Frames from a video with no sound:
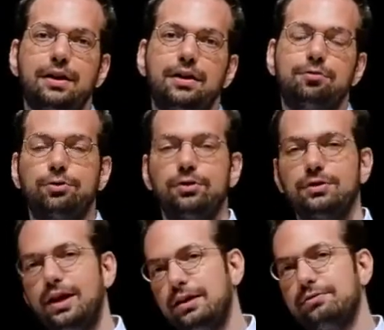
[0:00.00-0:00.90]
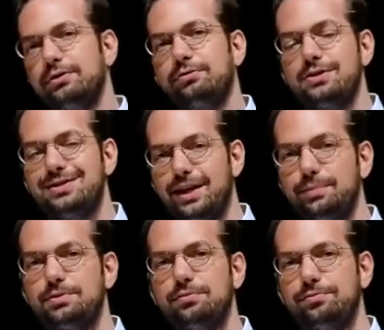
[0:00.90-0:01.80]
Uh, for a lot of different
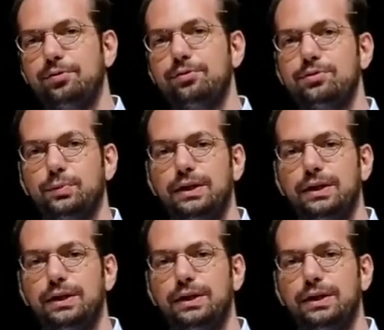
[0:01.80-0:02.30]
types of phones,